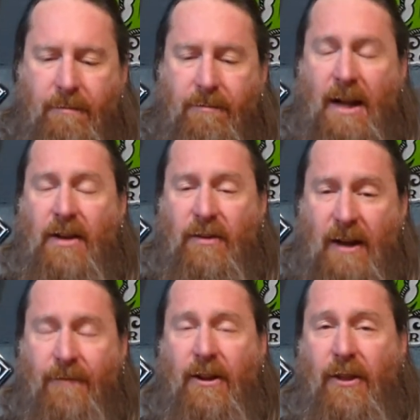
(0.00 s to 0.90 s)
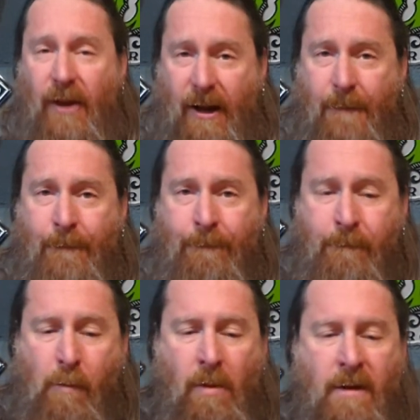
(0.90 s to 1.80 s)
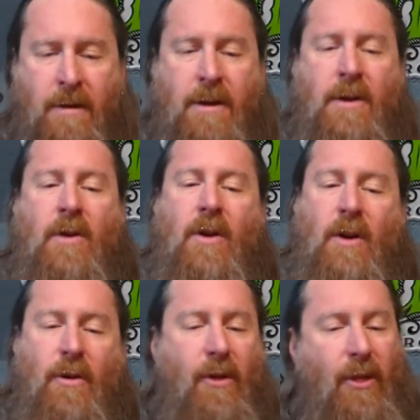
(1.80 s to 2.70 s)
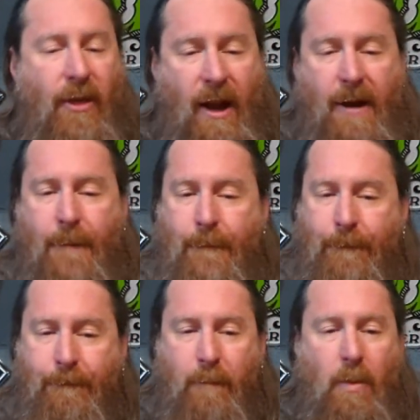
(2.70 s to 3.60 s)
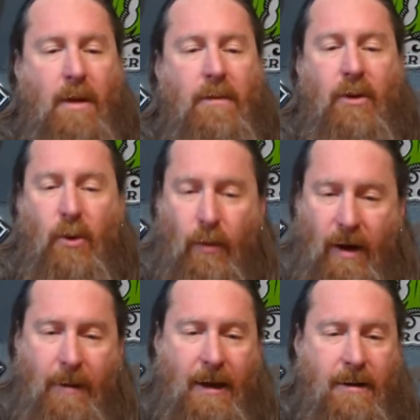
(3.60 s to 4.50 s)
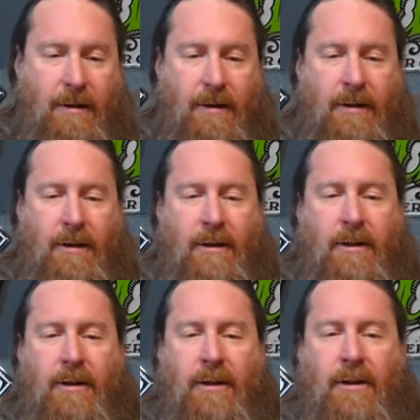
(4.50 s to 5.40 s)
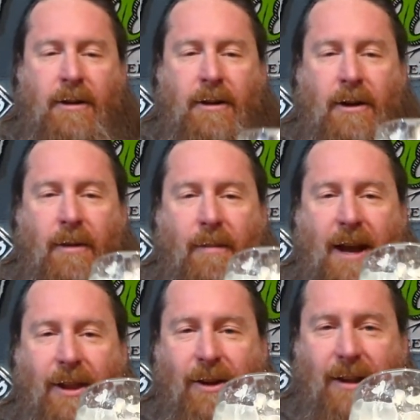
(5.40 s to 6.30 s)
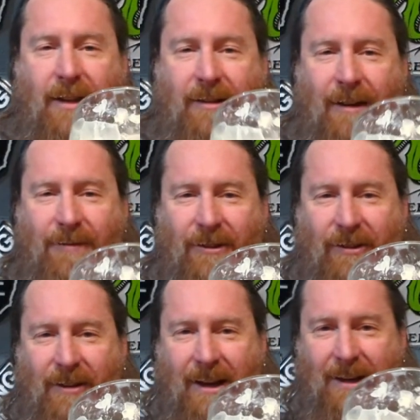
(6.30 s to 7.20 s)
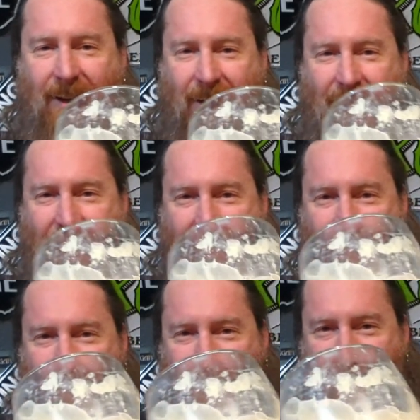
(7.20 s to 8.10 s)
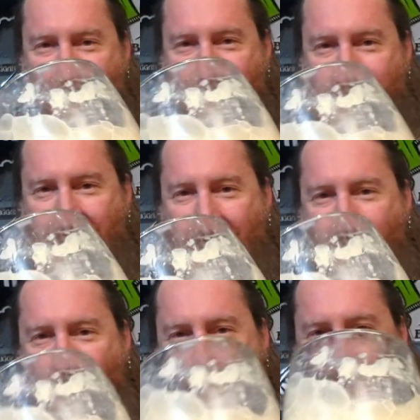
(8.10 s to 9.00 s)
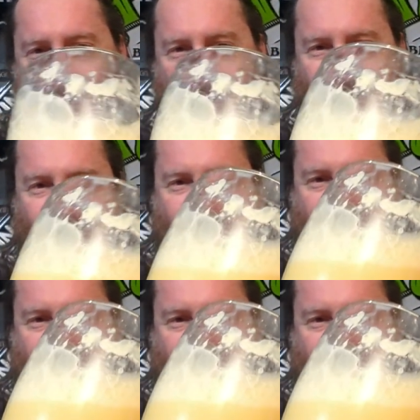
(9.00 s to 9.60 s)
That is definitely thick. Thick, creamy. Man, look at that stuff just sticking to the glass. Hope the camera's going to